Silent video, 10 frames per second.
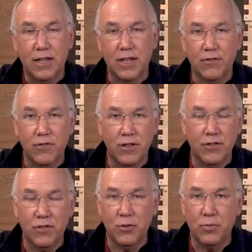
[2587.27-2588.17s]
Like if
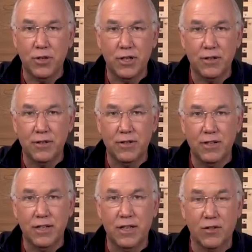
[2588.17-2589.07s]
if you put,
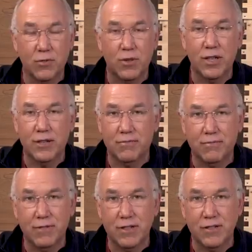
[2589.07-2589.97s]
that's one of the
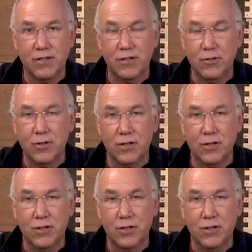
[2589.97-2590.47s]
reasons too.